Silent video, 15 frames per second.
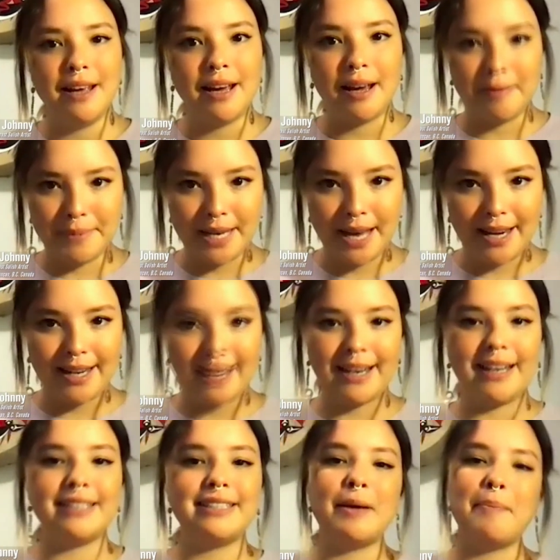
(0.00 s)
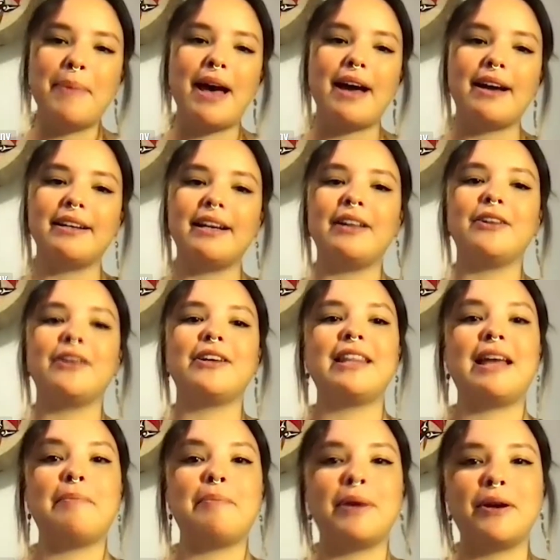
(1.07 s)
I'm done, and I step back and I look at
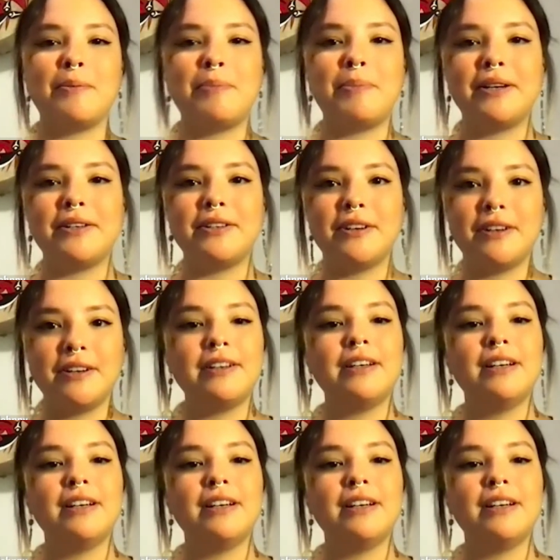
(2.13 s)
that bigger picture.